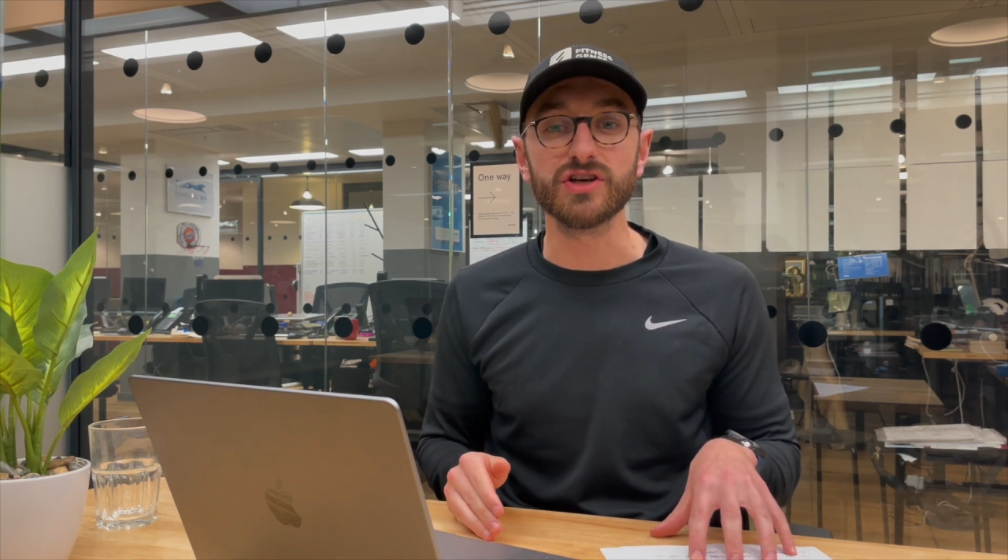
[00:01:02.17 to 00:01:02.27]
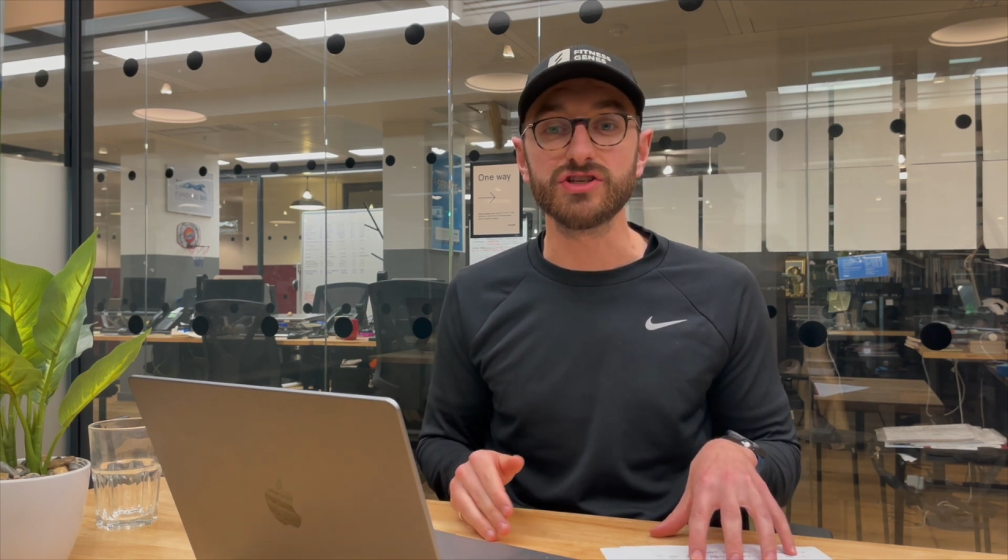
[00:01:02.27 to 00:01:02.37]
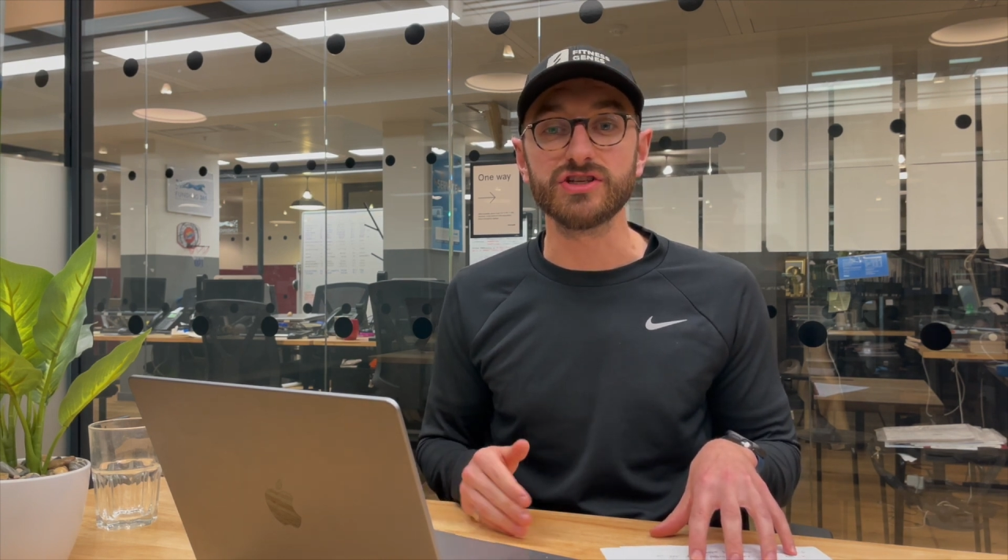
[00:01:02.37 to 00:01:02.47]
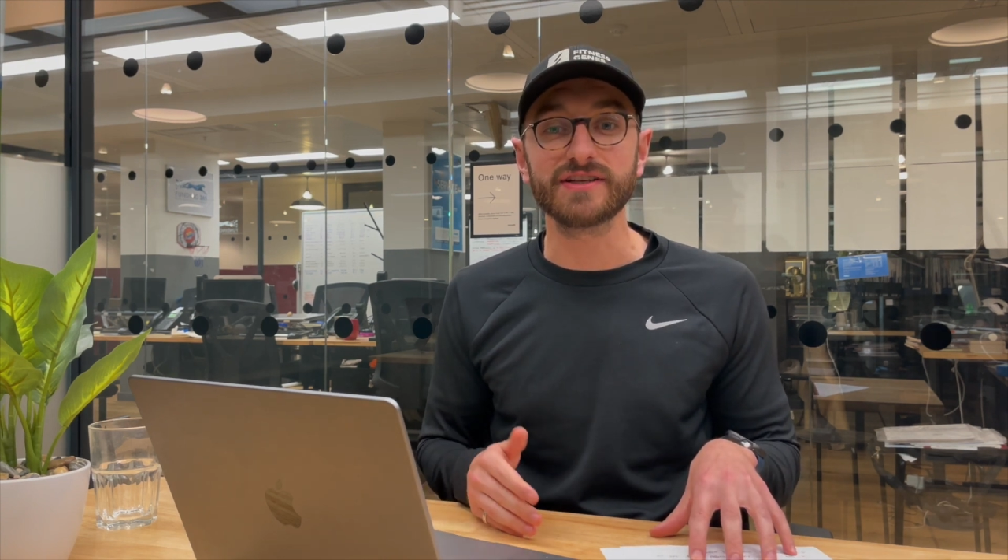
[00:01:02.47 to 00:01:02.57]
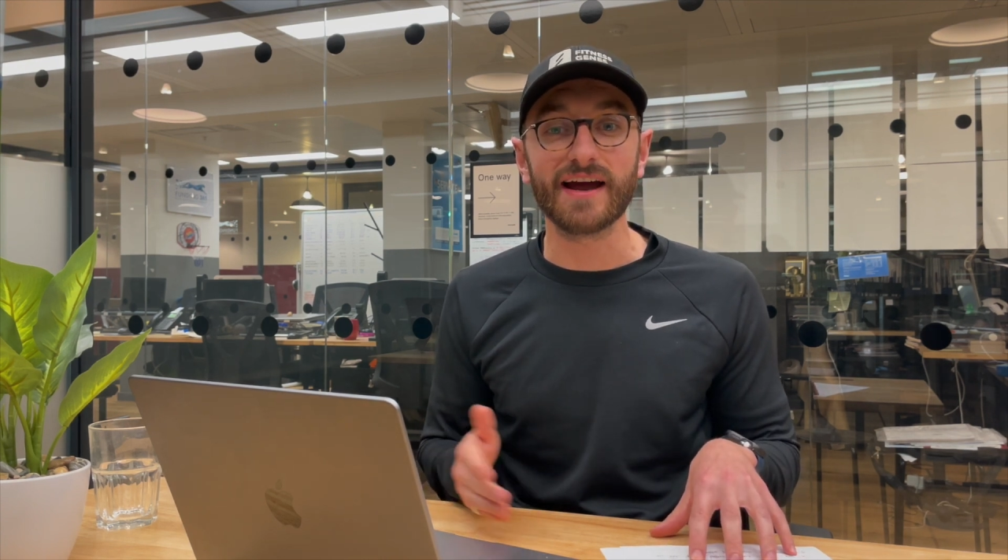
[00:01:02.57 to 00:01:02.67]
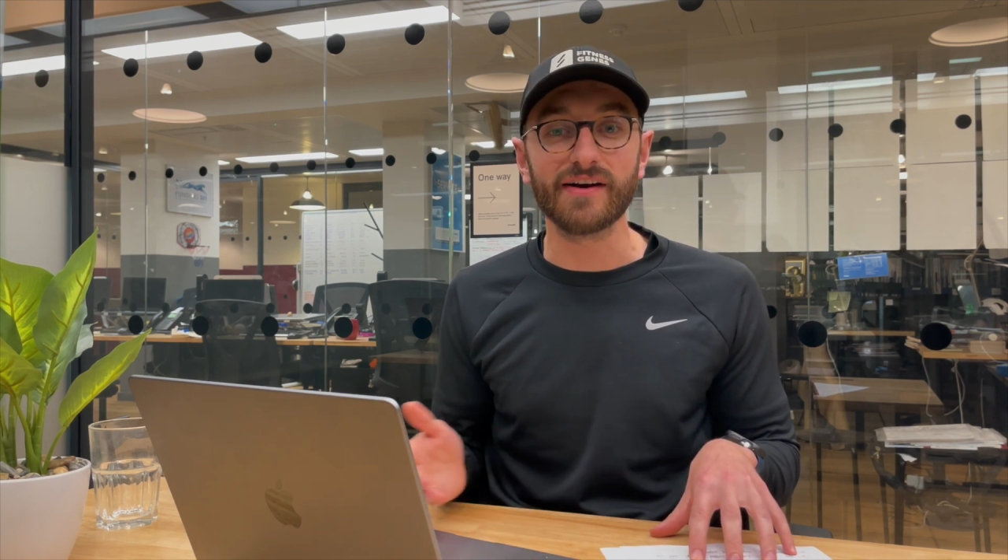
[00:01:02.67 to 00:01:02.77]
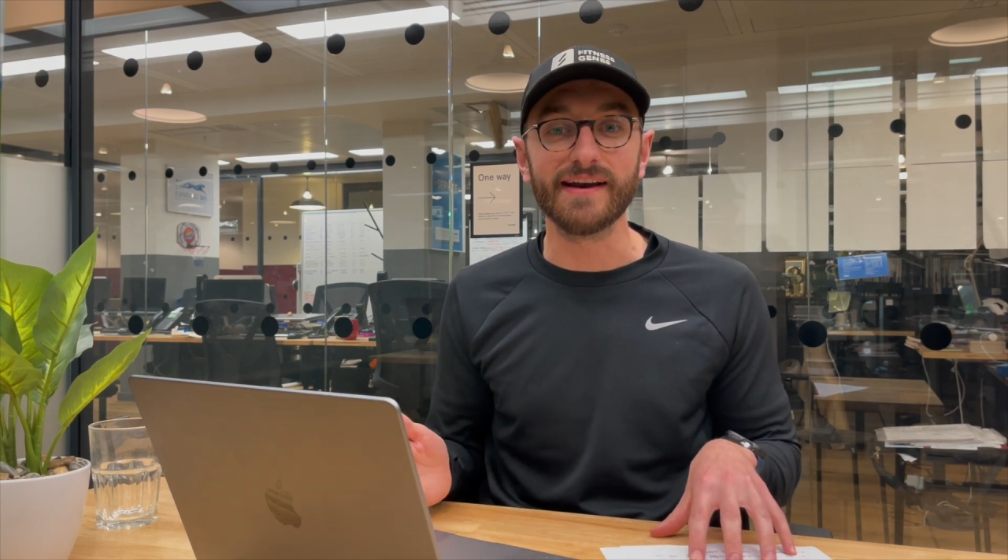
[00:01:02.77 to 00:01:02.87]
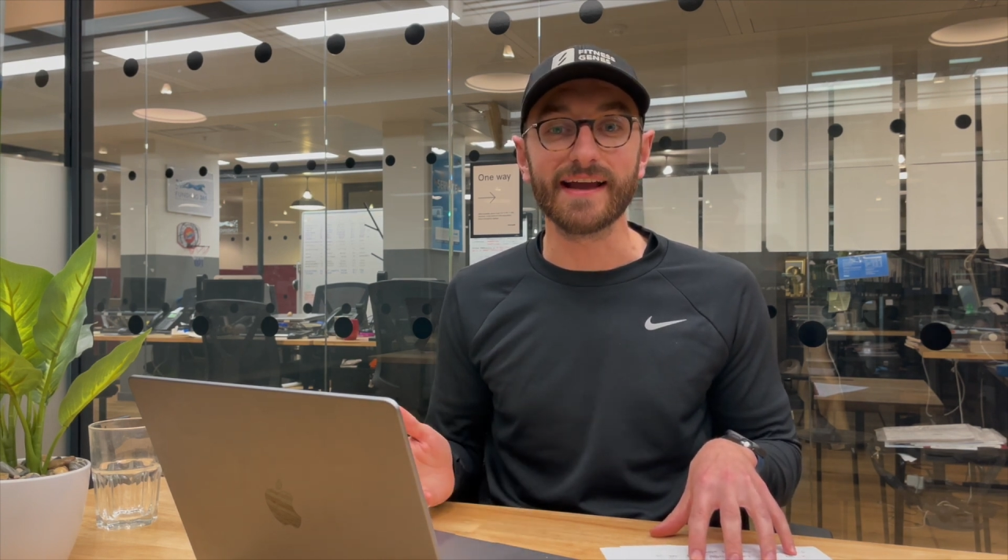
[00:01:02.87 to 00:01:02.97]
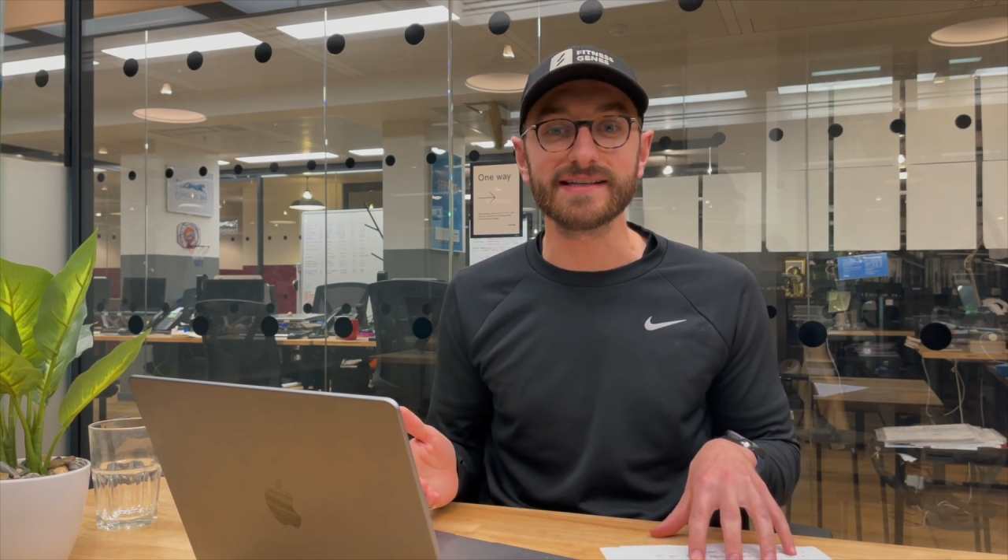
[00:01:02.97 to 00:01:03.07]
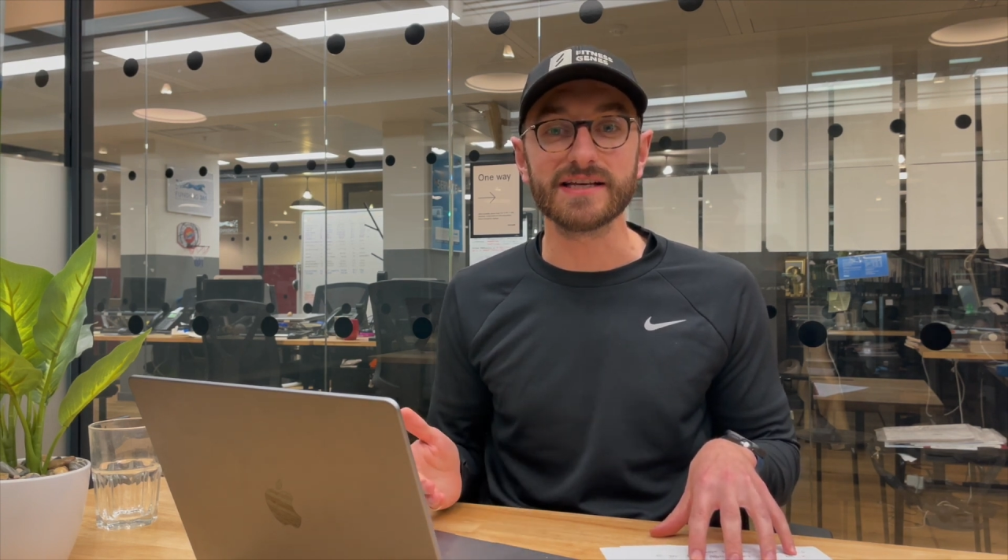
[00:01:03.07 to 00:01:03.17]
such as
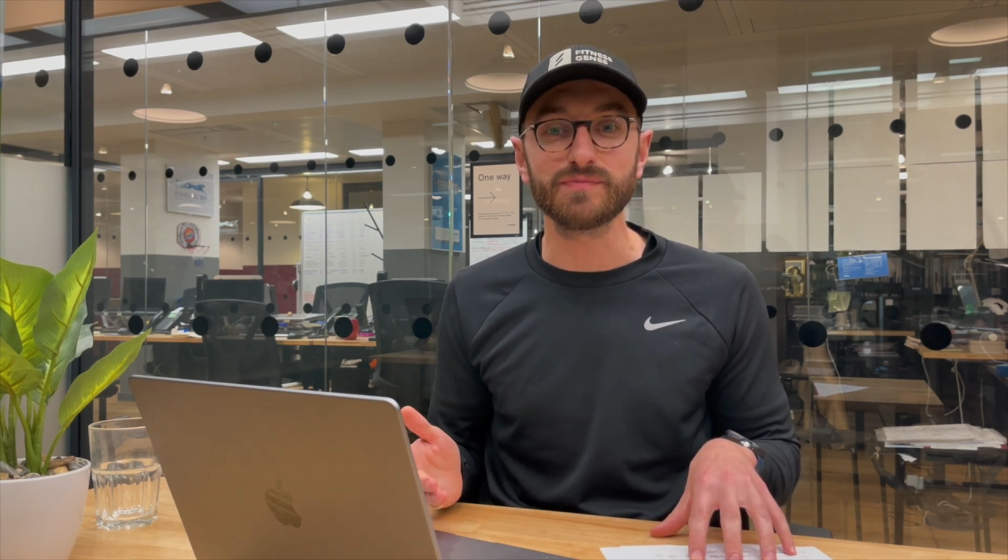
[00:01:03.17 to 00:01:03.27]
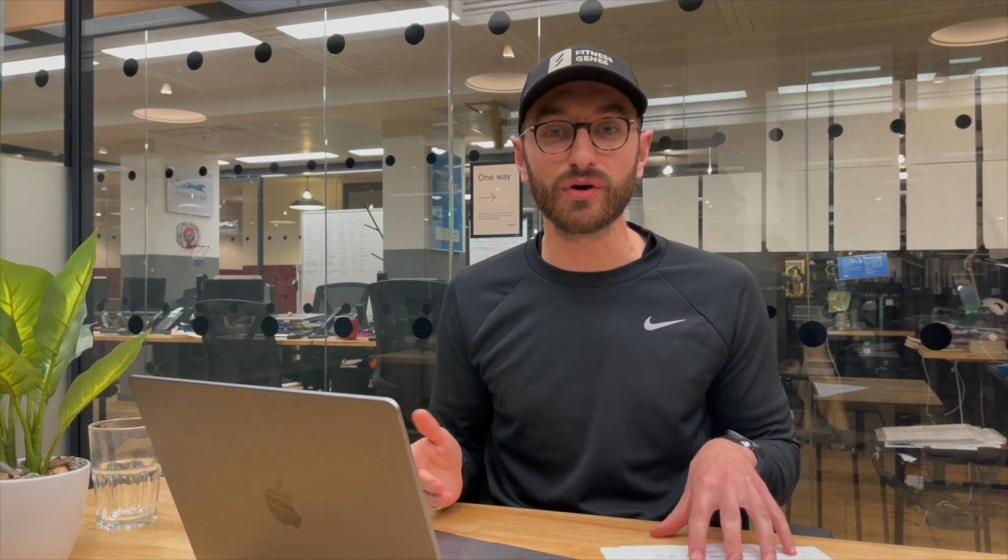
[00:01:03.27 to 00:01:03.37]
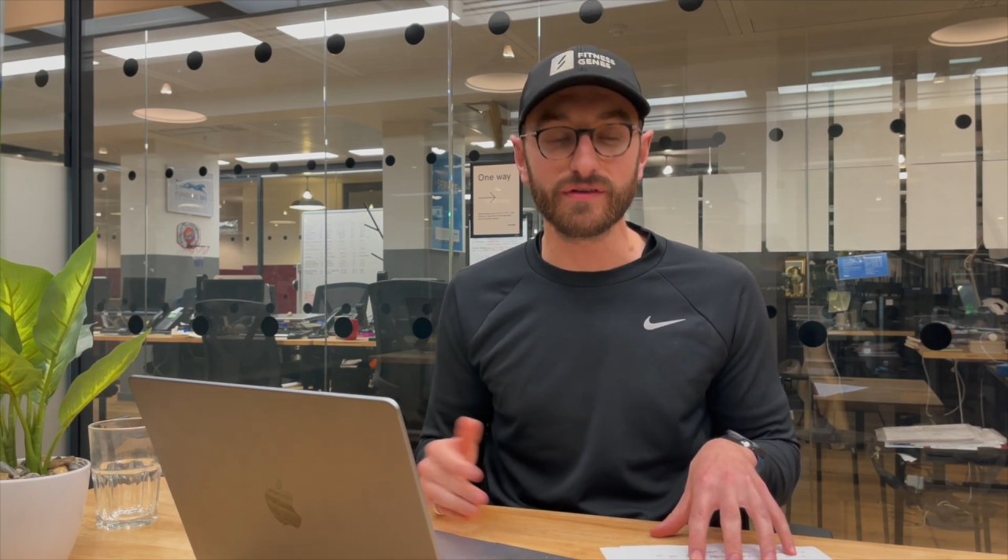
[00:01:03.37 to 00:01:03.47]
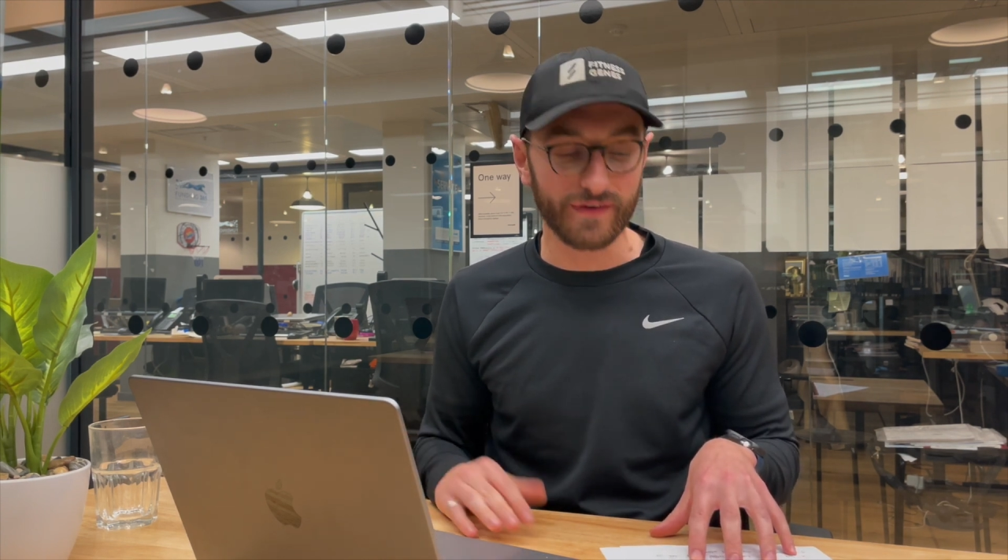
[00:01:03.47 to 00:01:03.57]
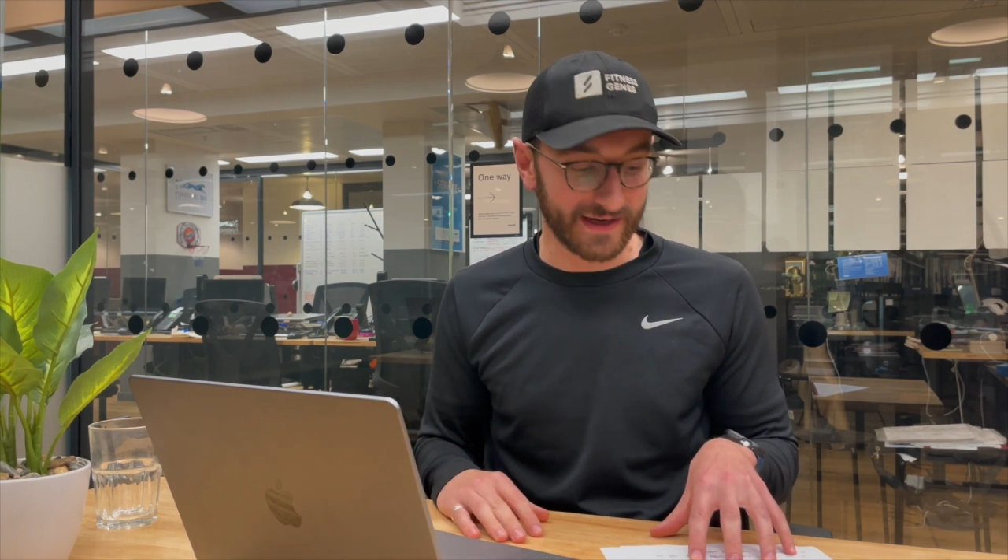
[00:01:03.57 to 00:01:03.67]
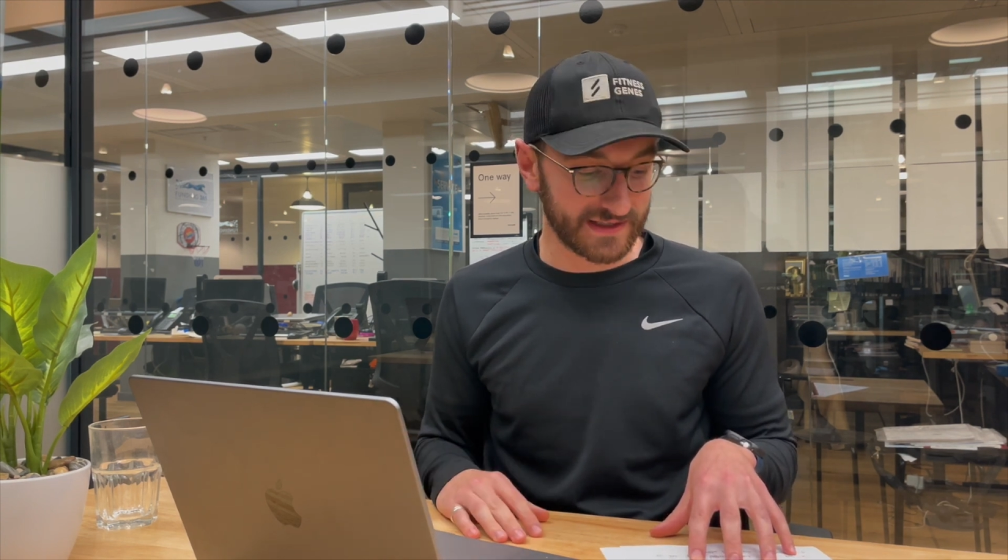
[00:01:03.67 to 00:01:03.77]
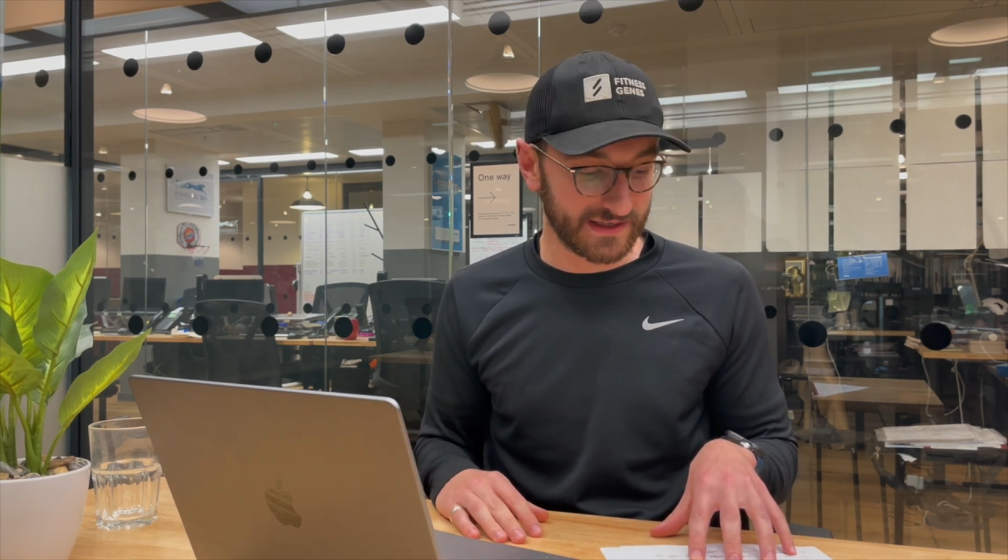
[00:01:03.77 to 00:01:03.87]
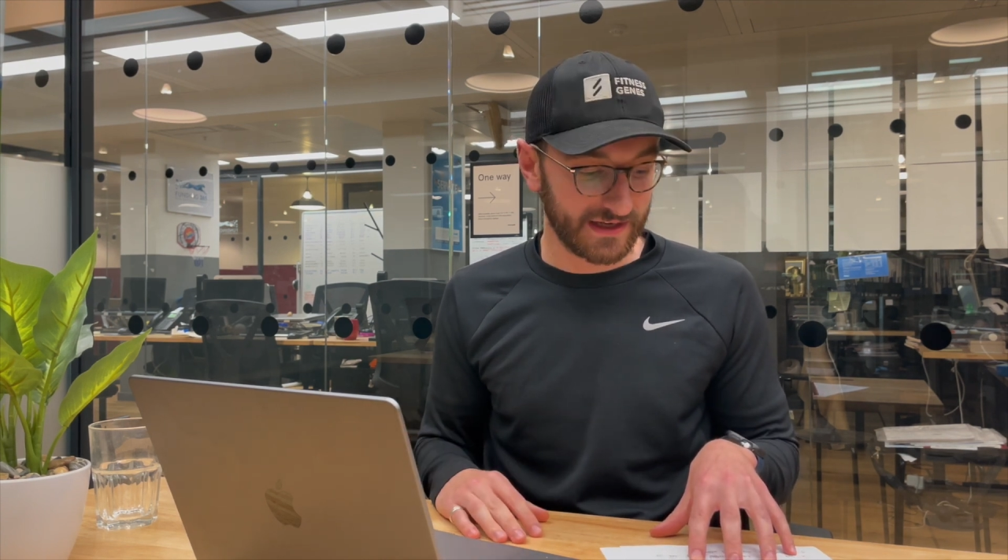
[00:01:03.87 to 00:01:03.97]
carrying excess body fat,